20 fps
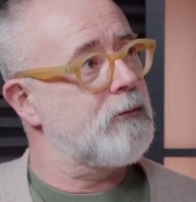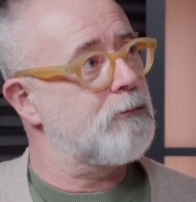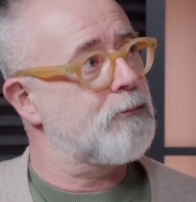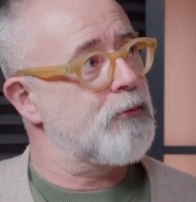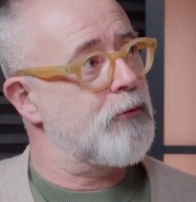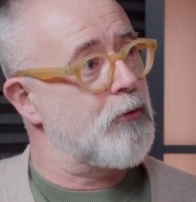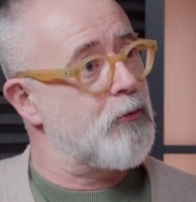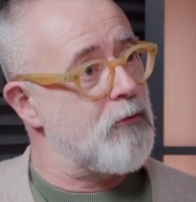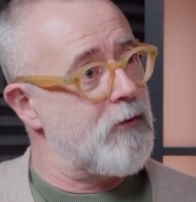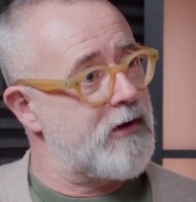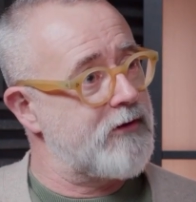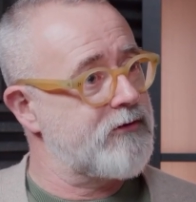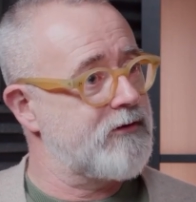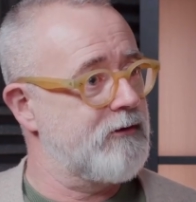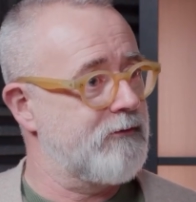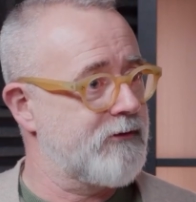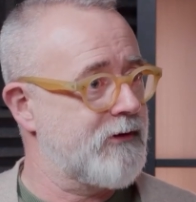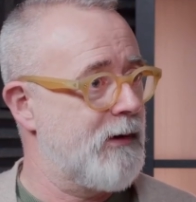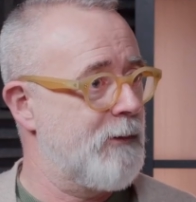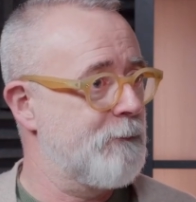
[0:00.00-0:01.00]

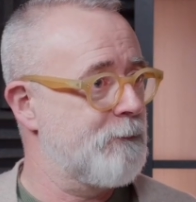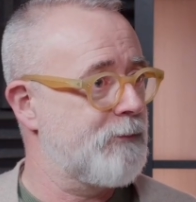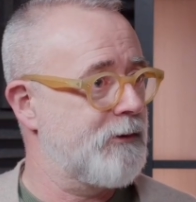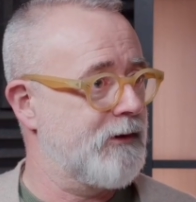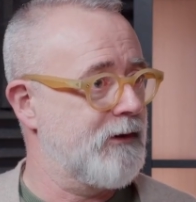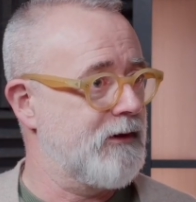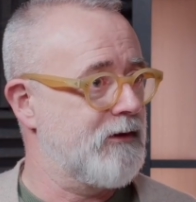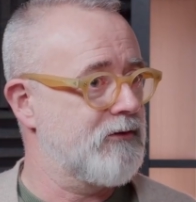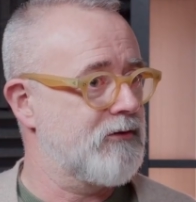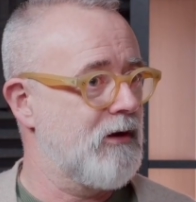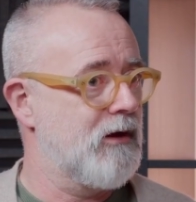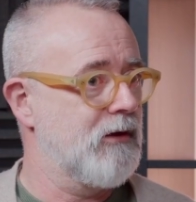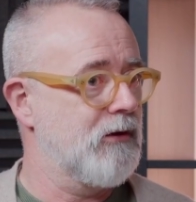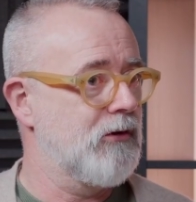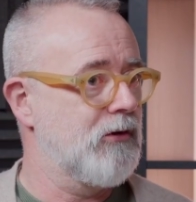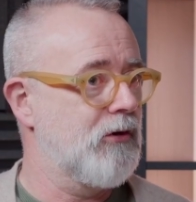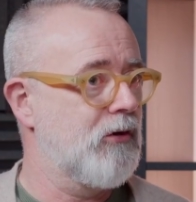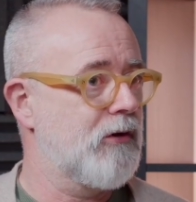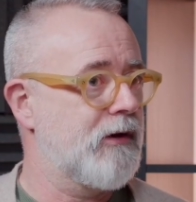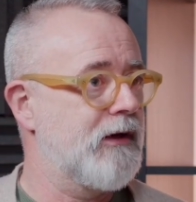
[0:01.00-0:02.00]
progressive companies are
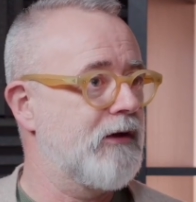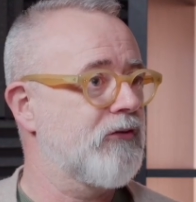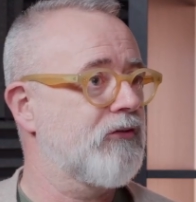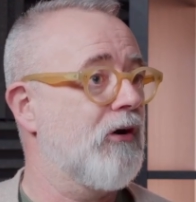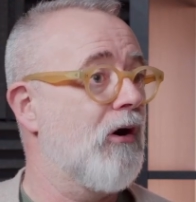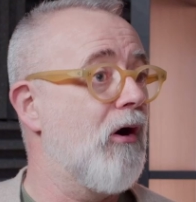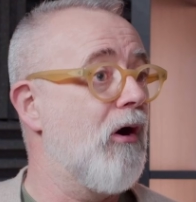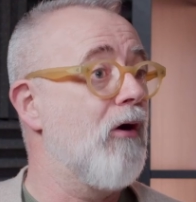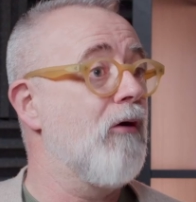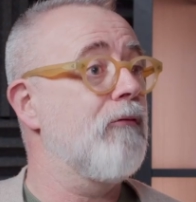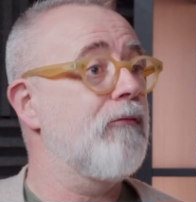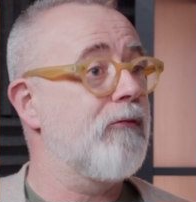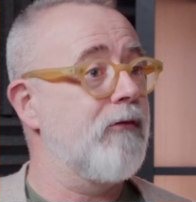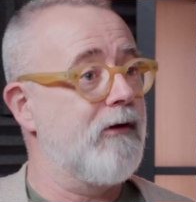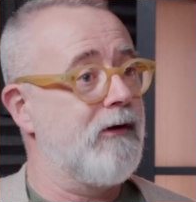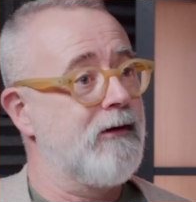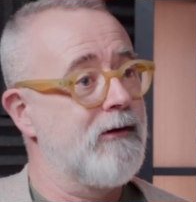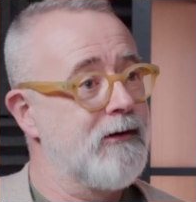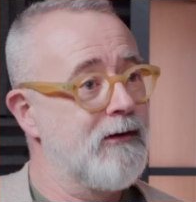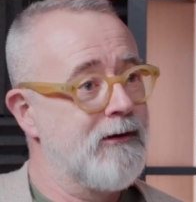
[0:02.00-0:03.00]
looking to
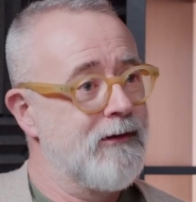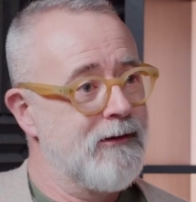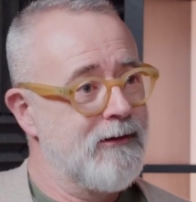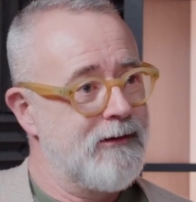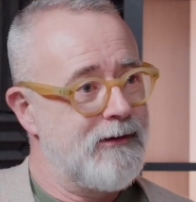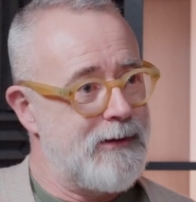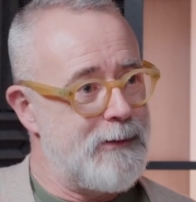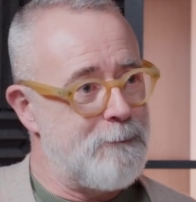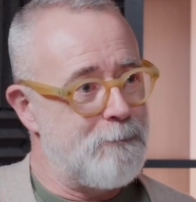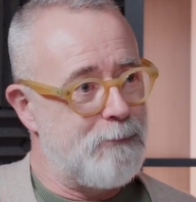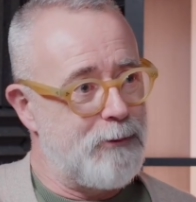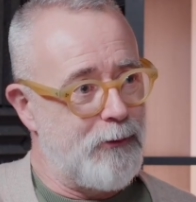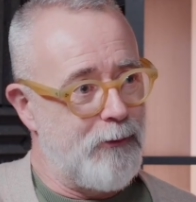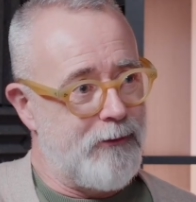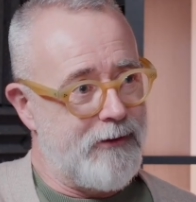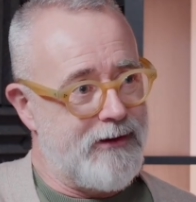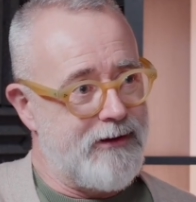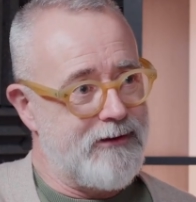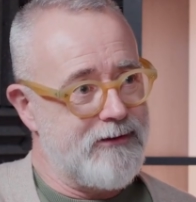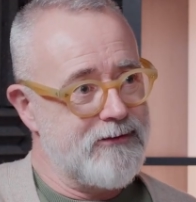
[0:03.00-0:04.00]
offer
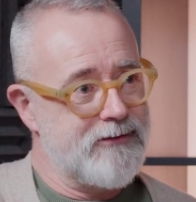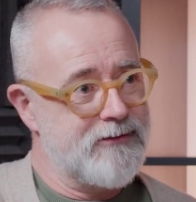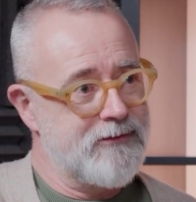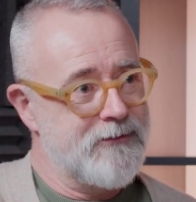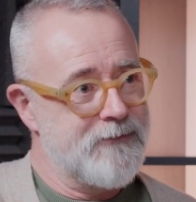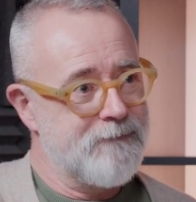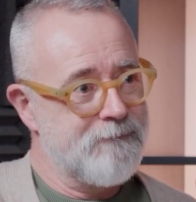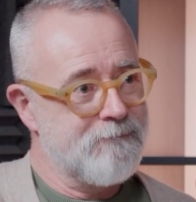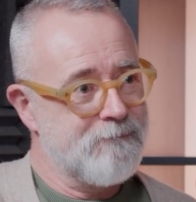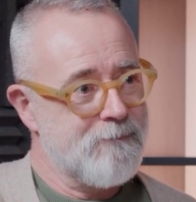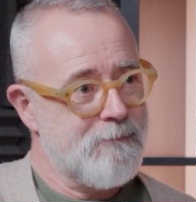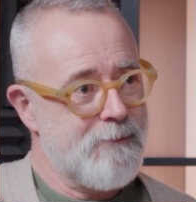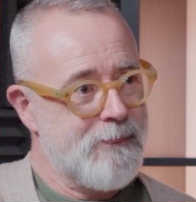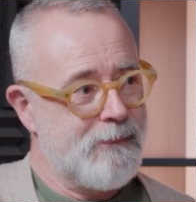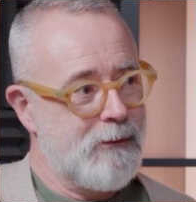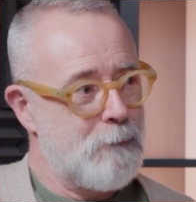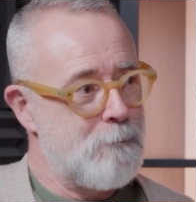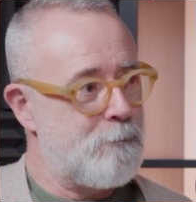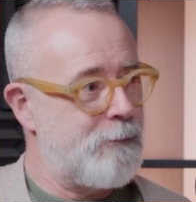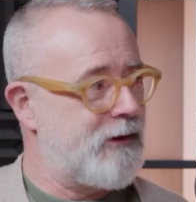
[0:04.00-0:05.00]
employees
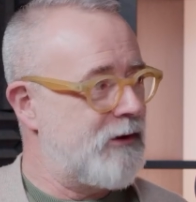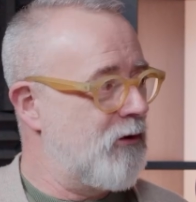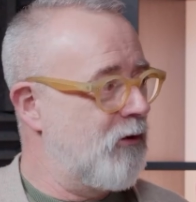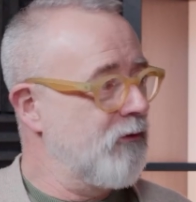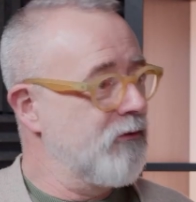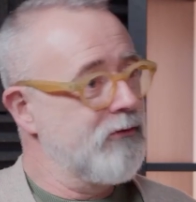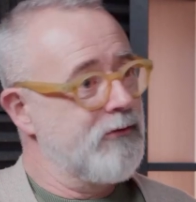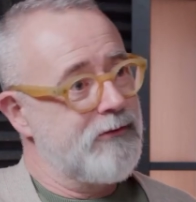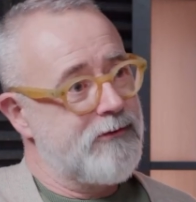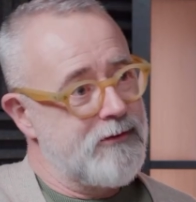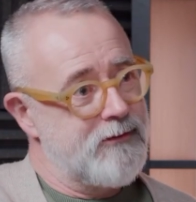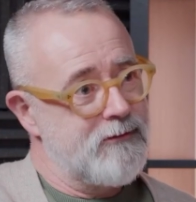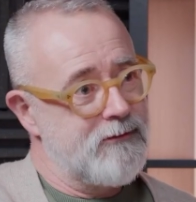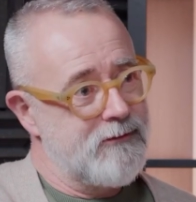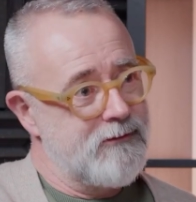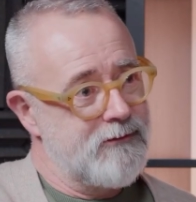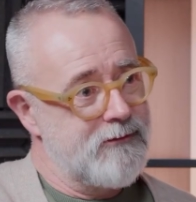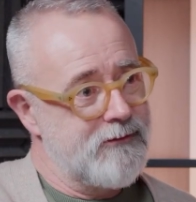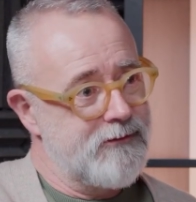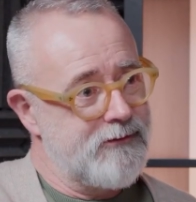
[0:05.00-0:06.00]
beyond
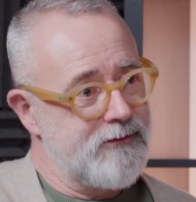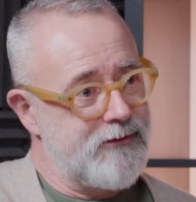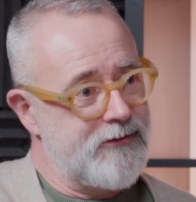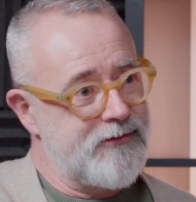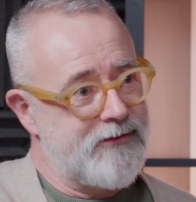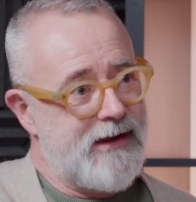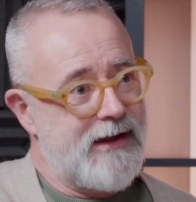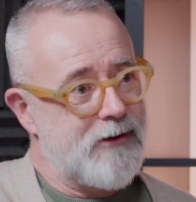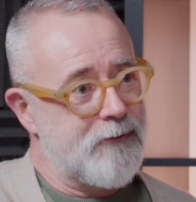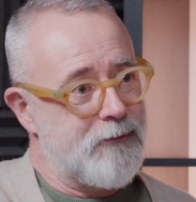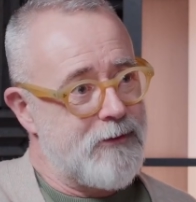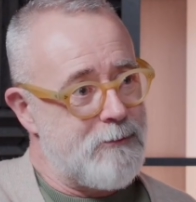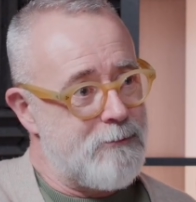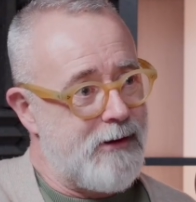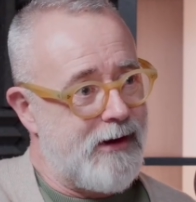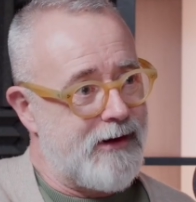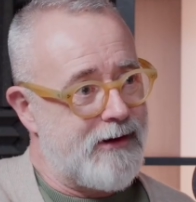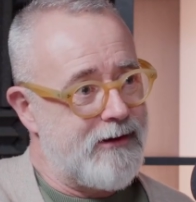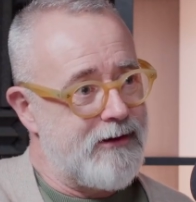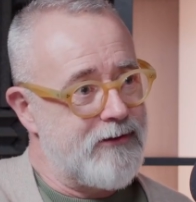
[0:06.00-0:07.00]
the salary
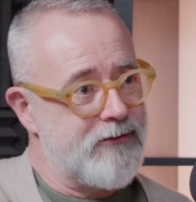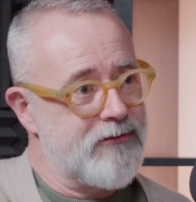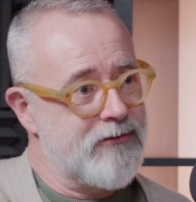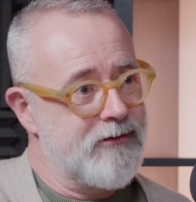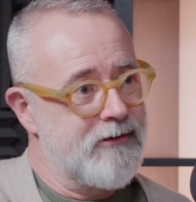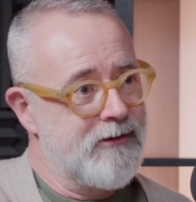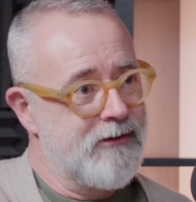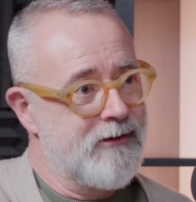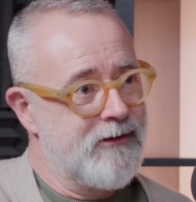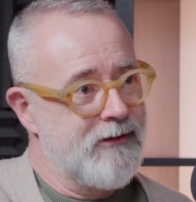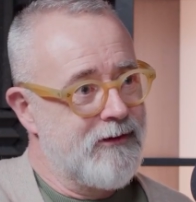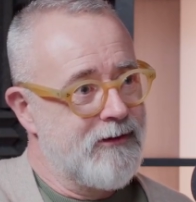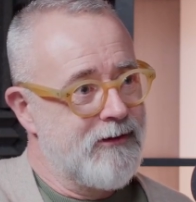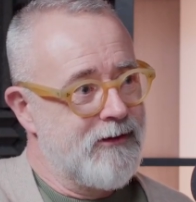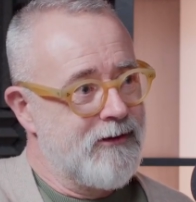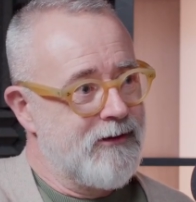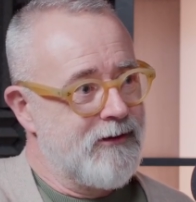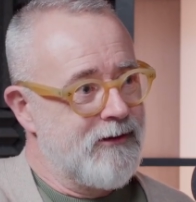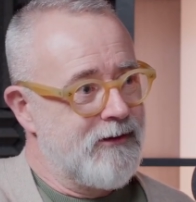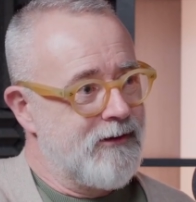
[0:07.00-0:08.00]
package
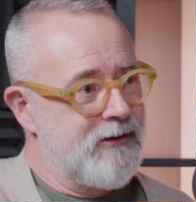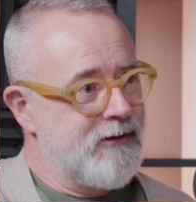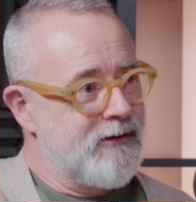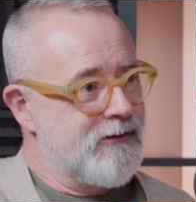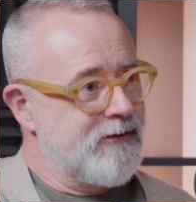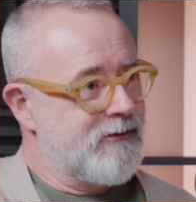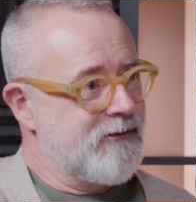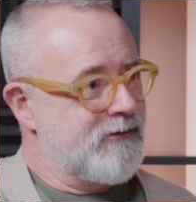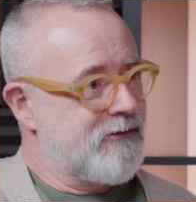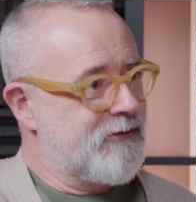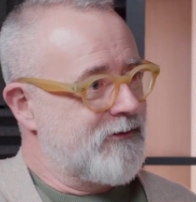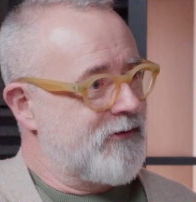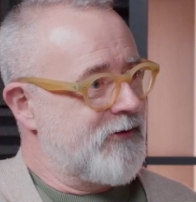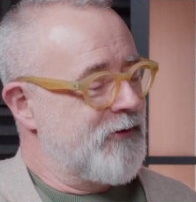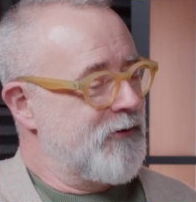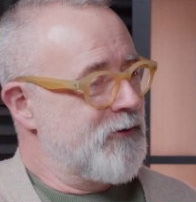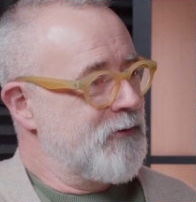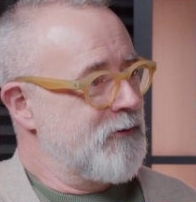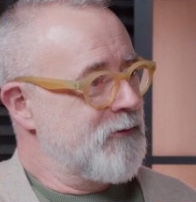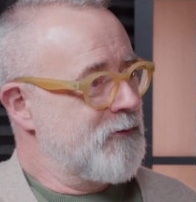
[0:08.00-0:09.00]

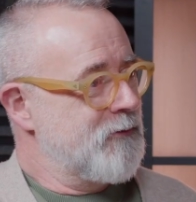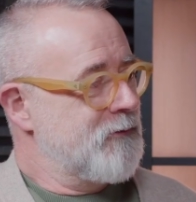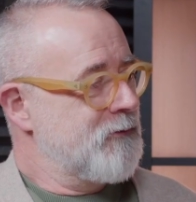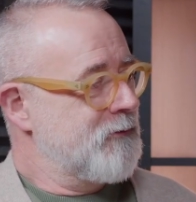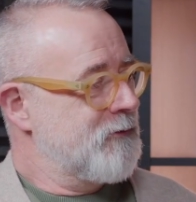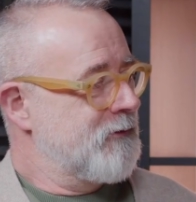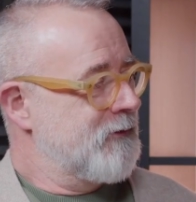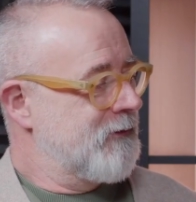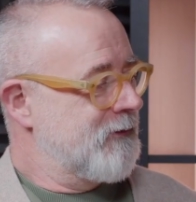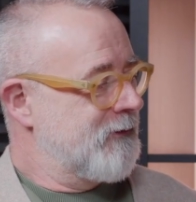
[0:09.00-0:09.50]
to